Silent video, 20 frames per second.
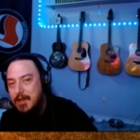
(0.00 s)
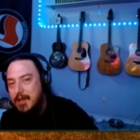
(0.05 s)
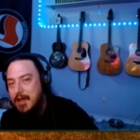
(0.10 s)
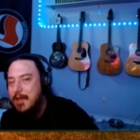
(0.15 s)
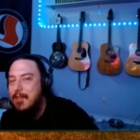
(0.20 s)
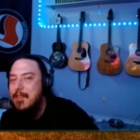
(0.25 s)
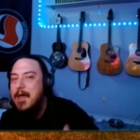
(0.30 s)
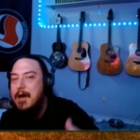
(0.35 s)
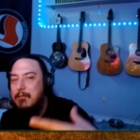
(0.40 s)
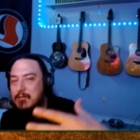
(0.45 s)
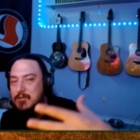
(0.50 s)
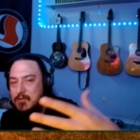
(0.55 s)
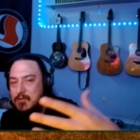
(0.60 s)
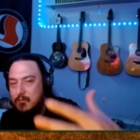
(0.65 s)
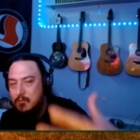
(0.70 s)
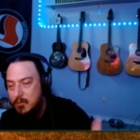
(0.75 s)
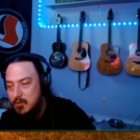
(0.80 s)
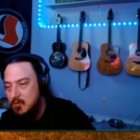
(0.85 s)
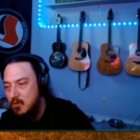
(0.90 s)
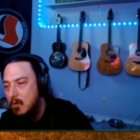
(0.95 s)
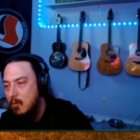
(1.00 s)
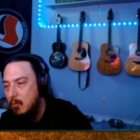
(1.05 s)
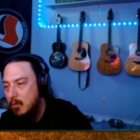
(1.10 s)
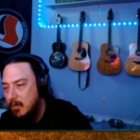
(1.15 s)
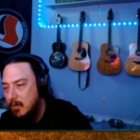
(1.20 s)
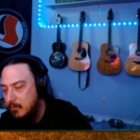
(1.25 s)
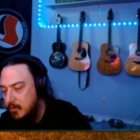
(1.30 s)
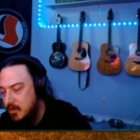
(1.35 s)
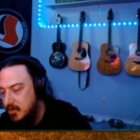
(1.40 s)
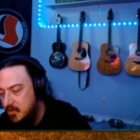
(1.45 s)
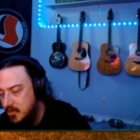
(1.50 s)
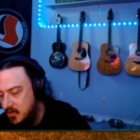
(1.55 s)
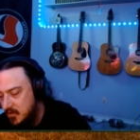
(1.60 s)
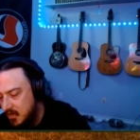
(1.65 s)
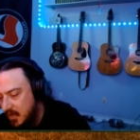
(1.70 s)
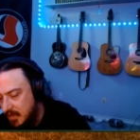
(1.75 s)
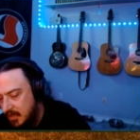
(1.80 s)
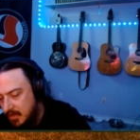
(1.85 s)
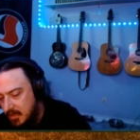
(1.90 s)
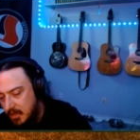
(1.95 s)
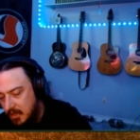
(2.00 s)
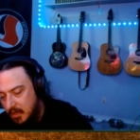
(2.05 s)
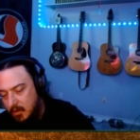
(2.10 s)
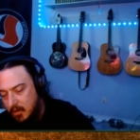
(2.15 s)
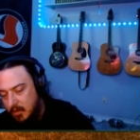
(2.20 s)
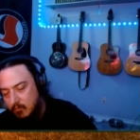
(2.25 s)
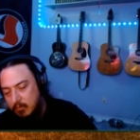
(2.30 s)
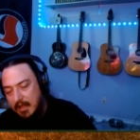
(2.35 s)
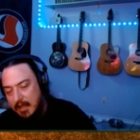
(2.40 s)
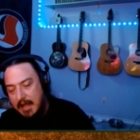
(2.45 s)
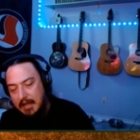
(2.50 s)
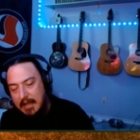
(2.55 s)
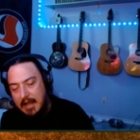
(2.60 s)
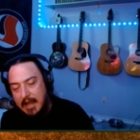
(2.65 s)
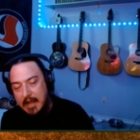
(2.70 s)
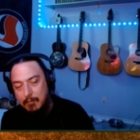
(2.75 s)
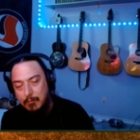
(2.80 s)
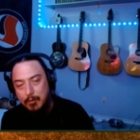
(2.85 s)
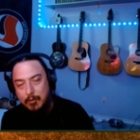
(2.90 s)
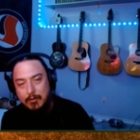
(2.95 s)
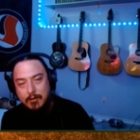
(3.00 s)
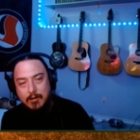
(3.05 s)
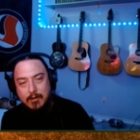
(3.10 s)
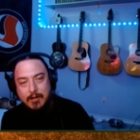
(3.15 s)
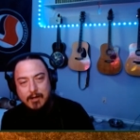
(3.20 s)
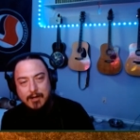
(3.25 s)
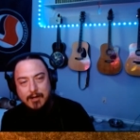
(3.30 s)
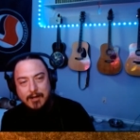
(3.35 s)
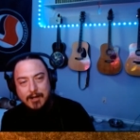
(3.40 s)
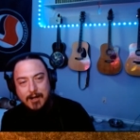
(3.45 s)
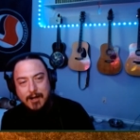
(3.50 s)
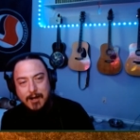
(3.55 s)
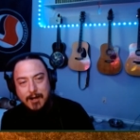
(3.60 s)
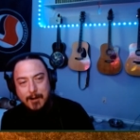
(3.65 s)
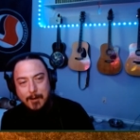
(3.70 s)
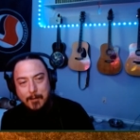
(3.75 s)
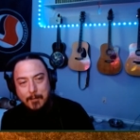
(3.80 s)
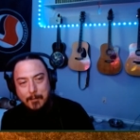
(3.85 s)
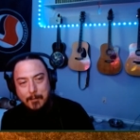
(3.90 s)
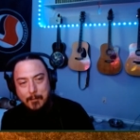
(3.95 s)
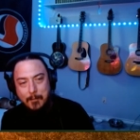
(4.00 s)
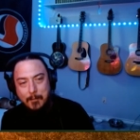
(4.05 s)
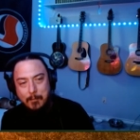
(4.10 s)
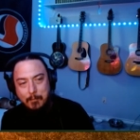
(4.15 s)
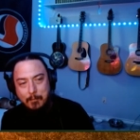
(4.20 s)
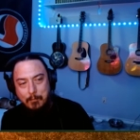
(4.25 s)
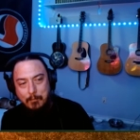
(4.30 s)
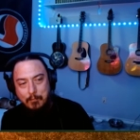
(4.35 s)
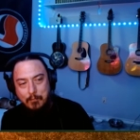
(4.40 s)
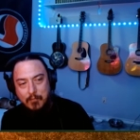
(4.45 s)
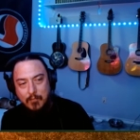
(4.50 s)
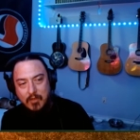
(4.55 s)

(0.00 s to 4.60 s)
And that was the first call where he pitched this idea of Black Hammer, um,